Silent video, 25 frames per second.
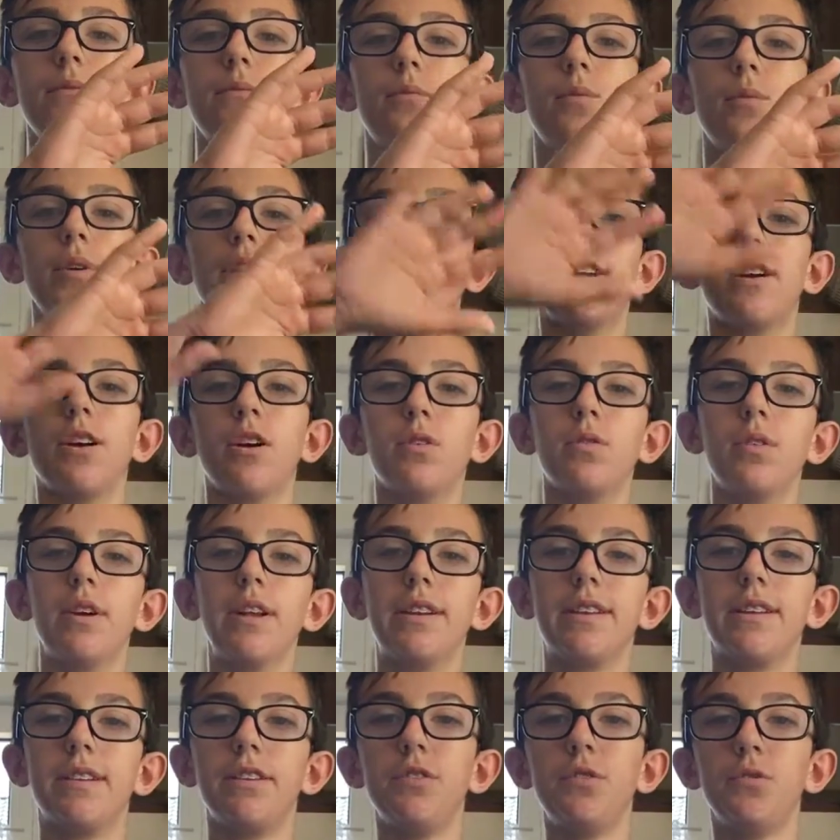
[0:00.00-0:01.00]
we go
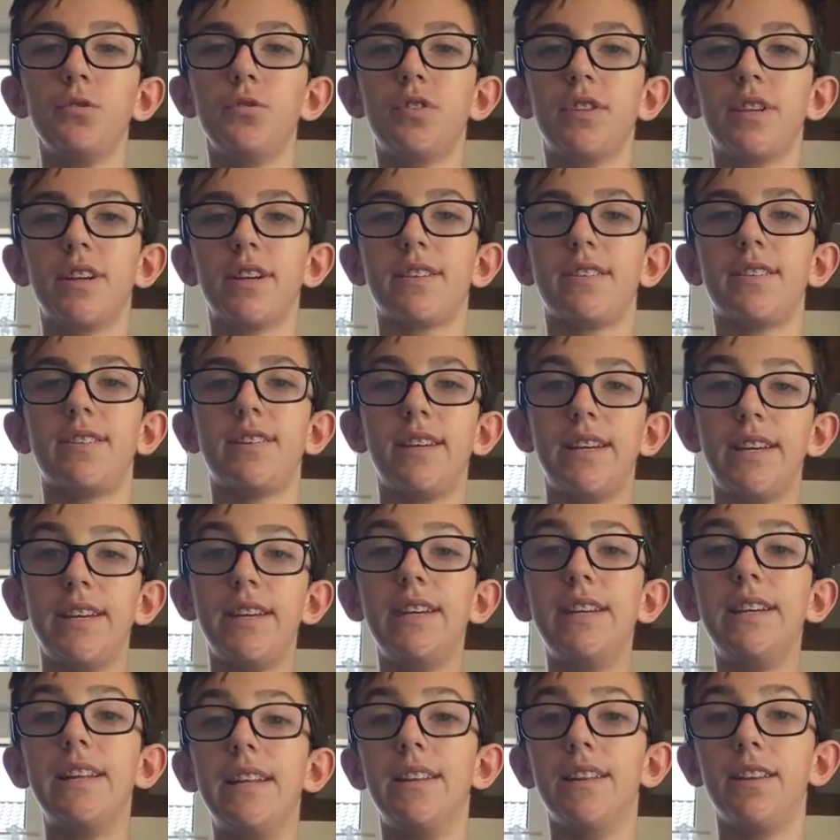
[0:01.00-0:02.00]
into the
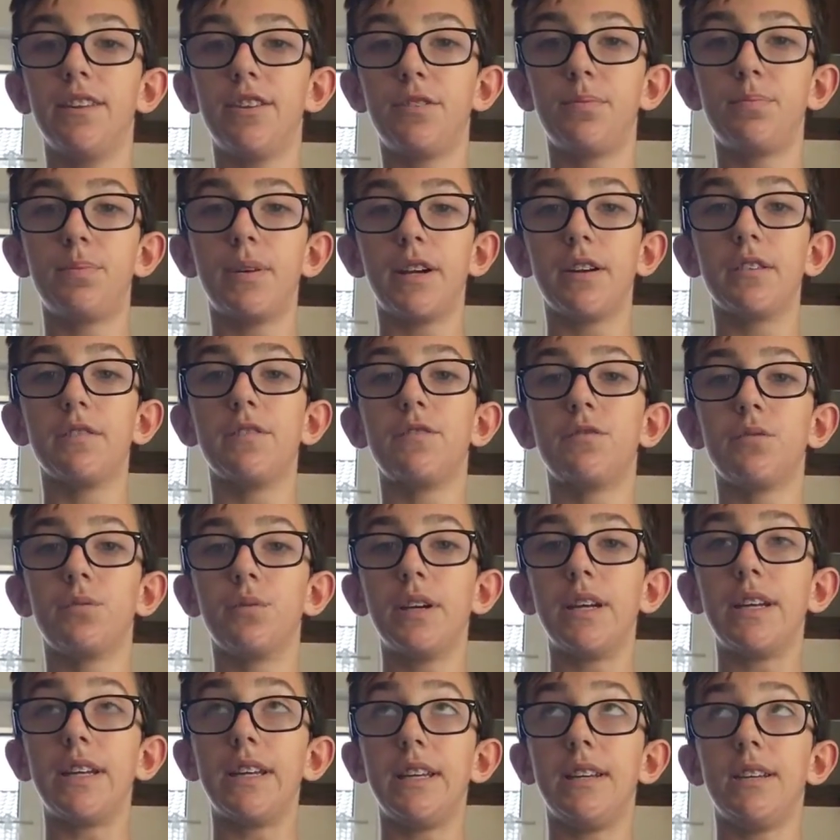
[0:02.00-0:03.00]
U16 in the spring of
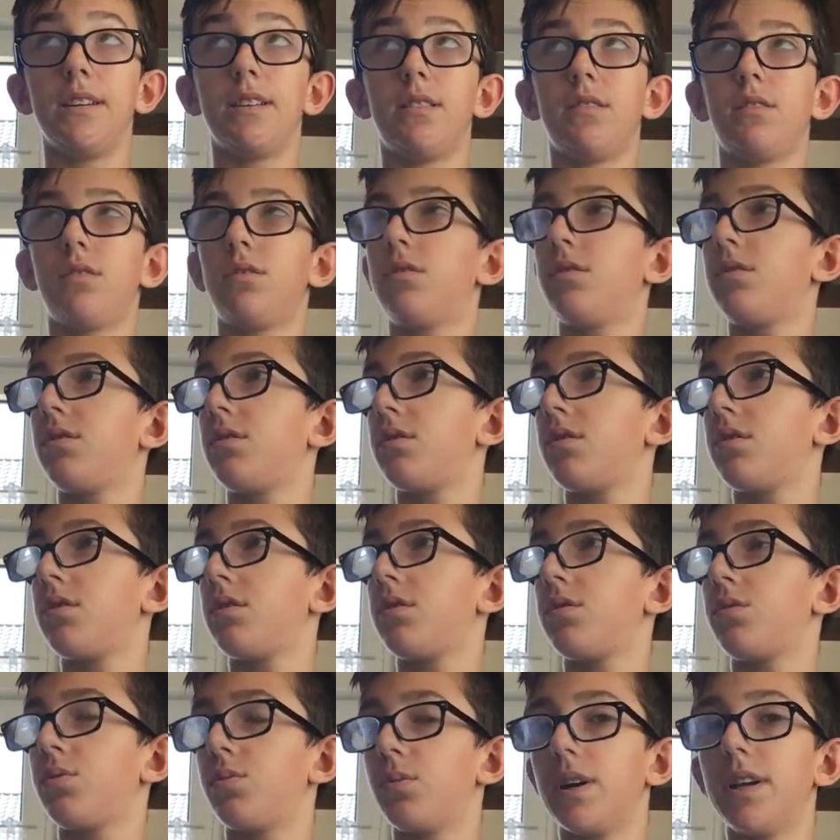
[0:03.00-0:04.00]

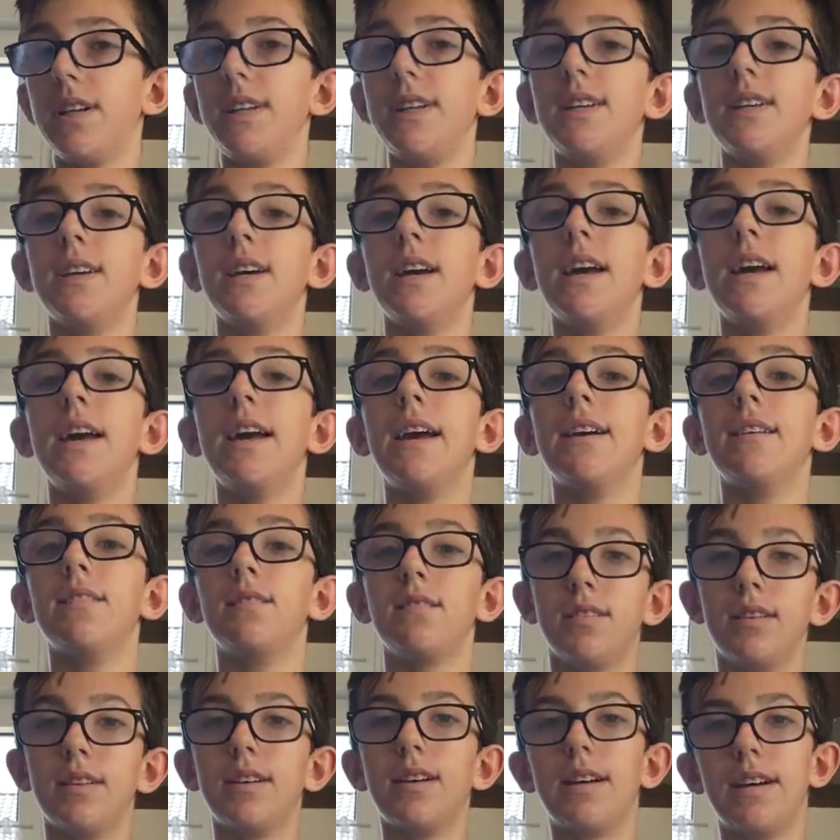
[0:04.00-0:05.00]
2020
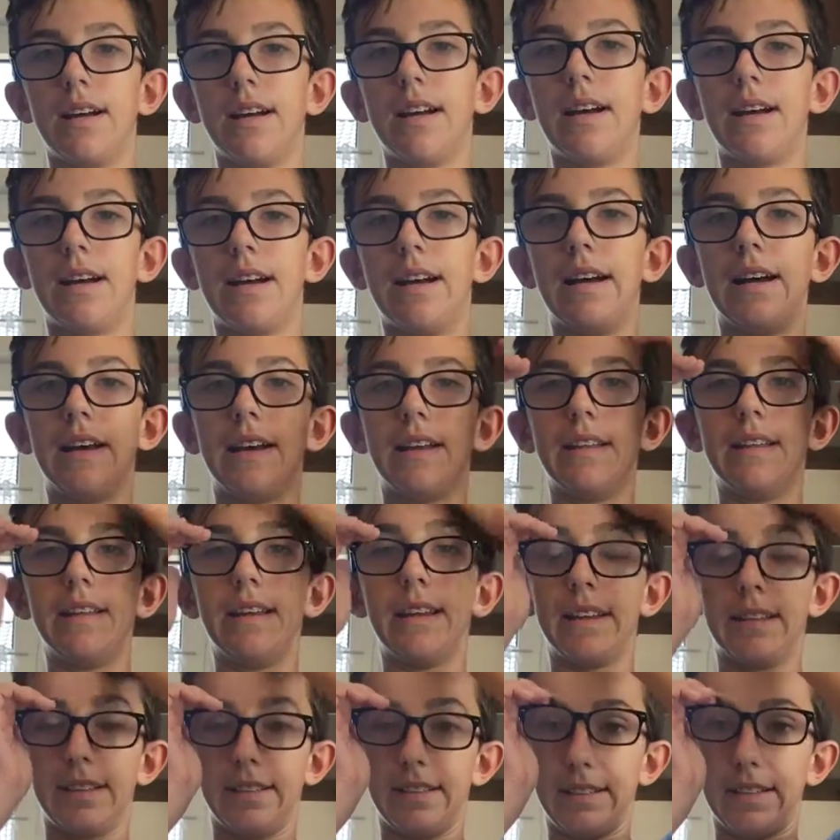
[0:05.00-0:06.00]

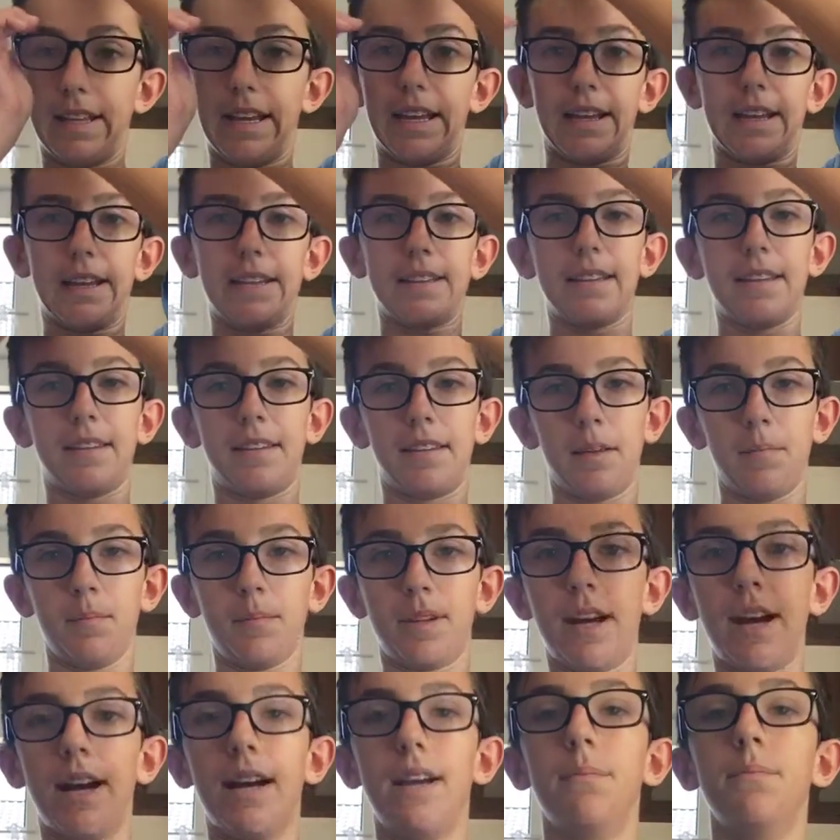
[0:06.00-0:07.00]
at the same
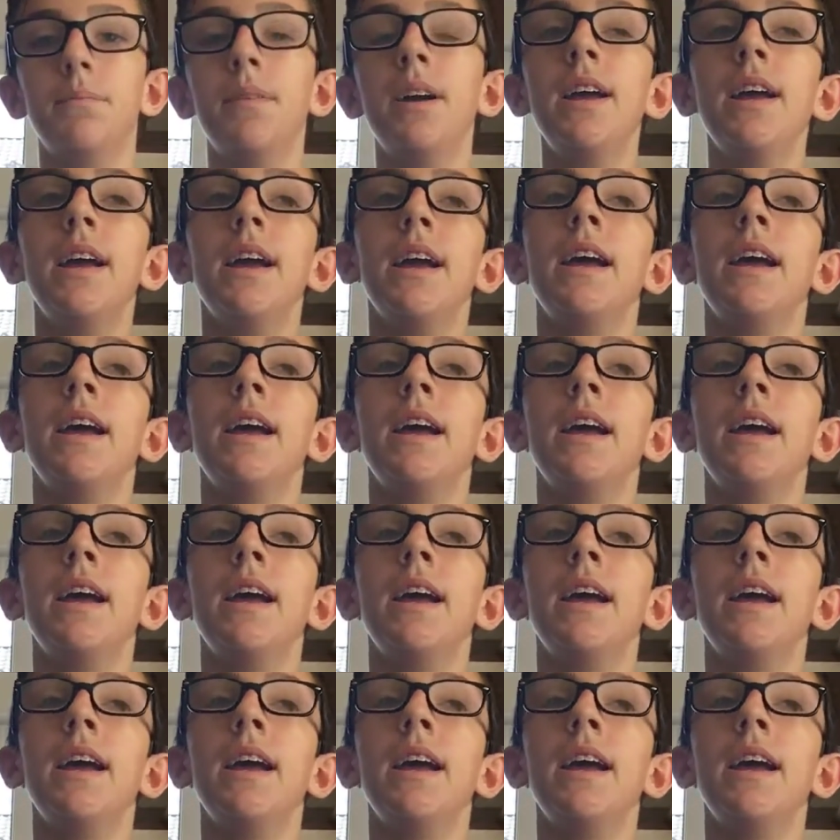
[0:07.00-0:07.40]
time.